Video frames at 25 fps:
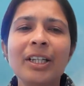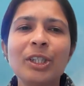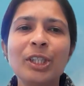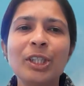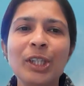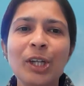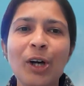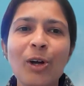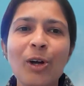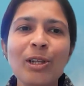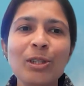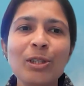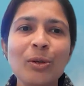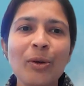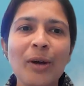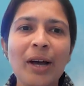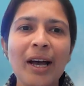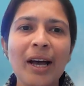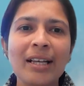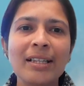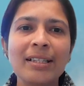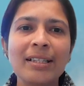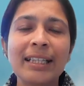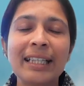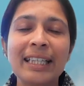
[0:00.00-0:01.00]
She also
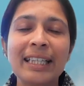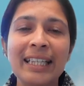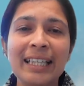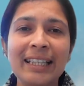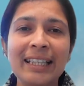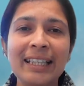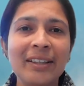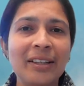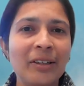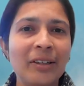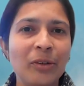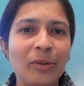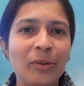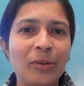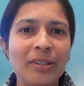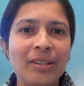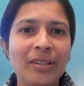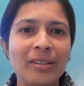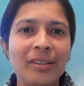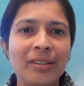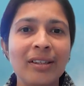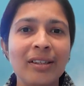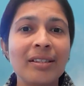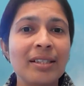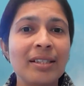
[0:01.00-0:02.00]
has a keen
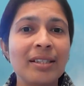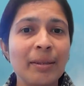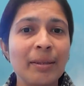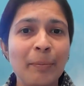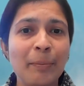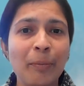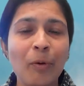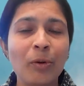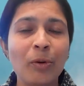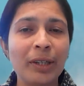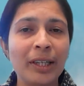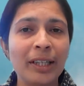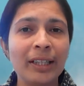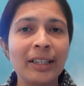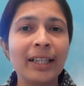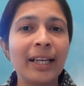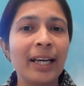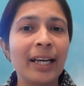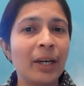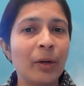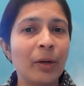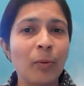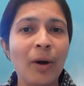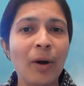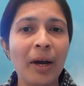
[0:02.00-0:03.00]
interest in supporting
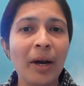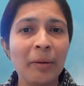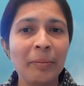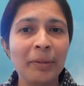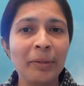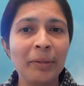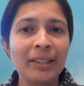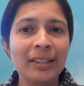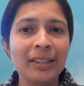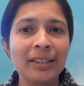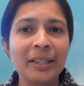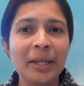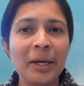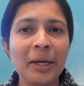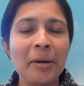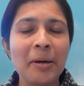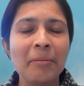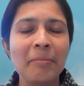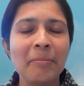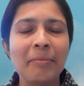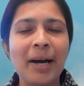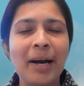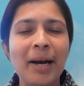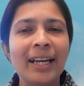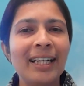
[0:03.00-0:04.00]
the environment
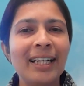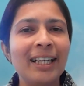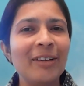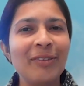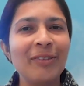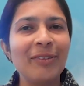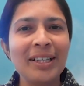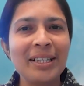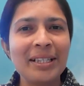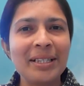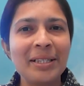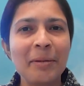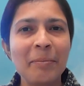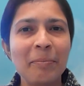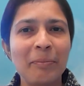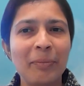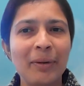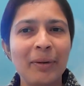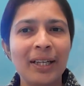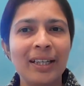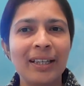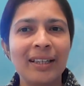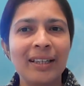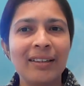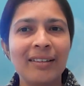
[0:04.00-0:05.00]
by living
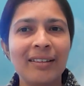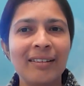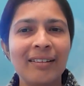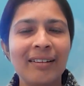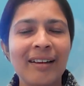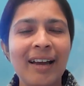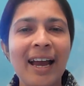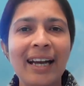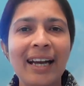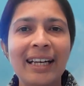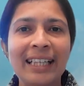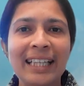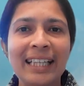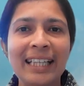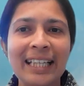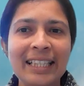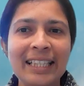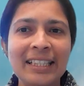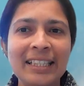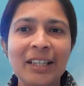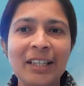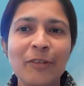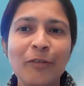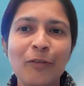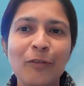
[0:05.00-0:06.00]
simply and
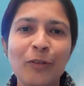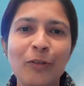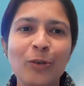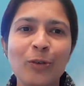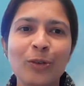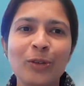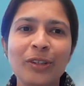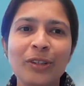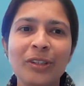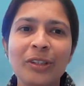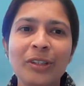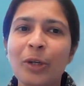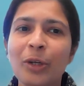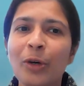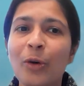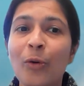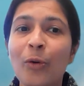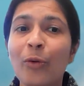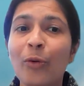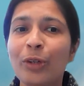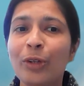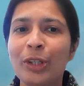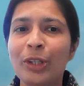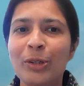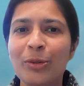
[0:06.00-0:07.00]
eating food
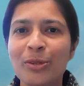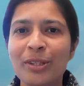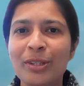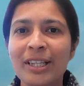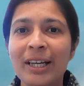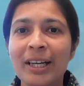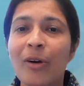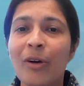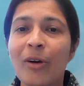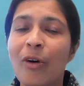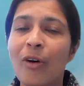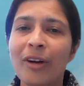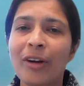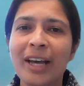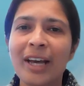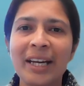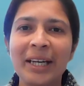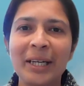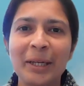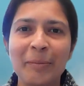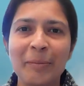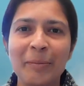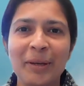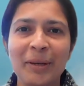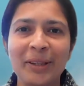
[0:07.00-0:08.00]
grown using
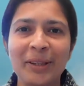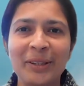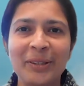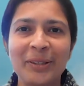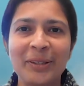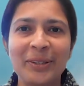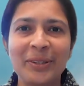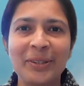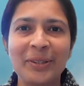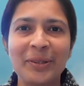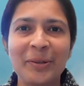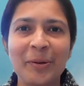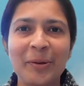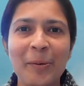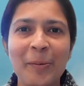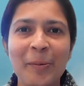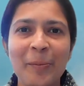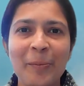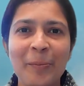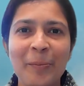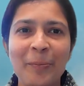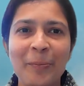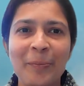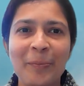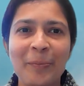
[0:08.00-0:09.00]
organic methods.
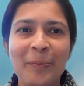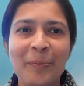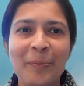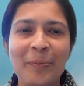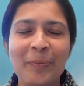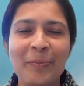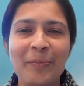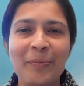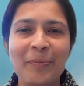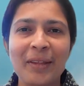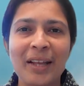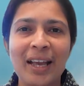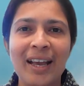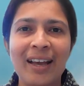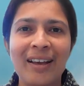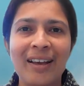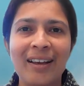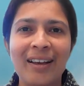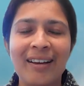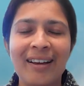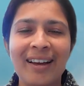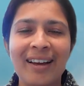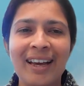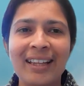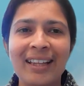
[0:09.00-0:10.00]

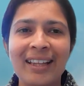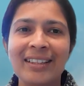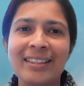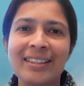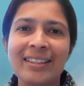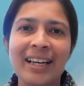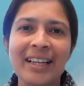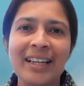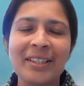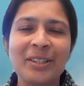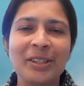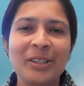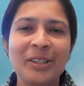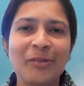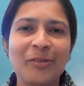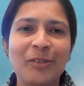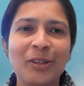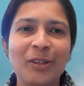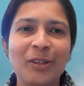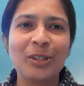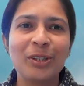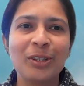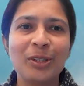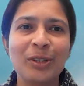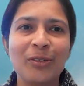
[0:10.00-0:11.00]
And the title
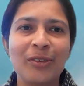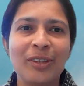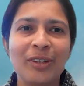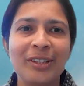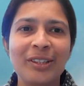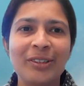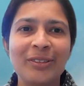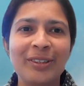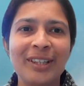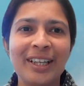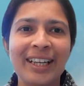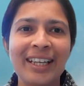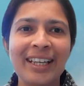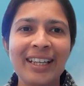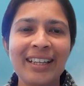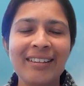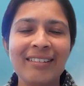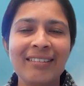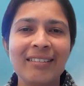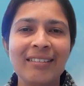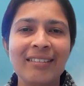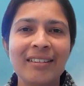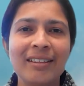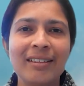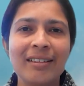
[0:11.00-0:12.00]
the story today
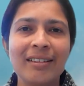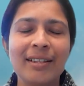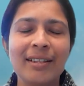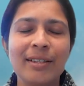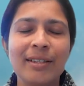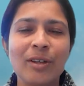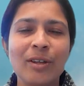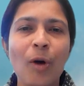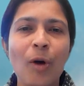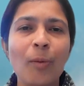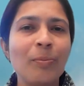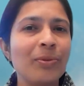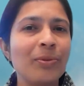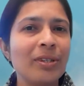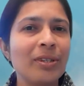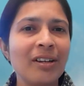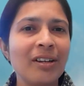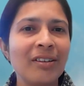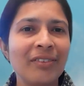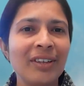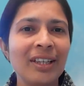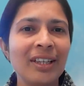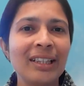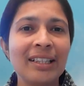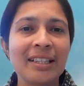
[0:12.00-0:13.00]
is
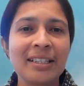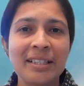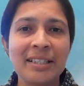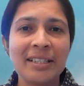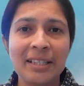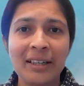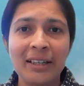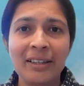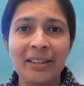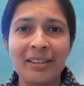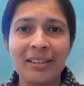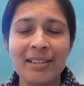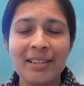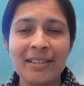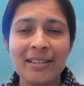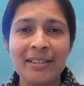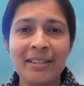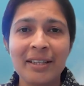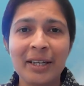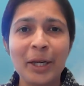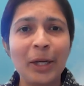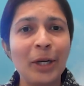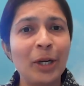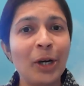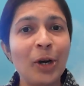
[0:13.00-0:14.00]
Observing the
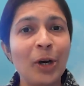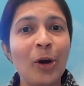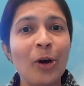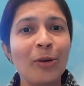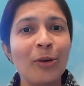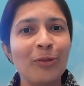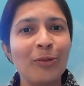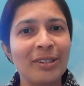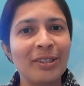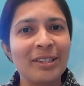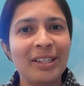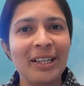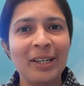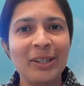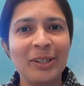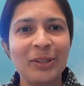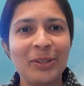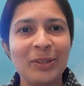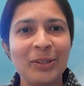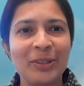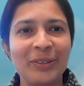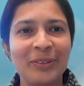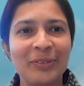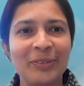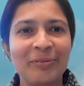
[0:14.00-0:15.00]
Signals in a
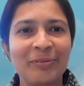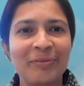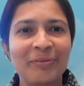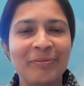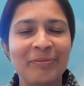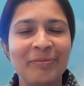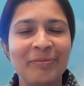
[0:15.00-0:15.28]
Conversation.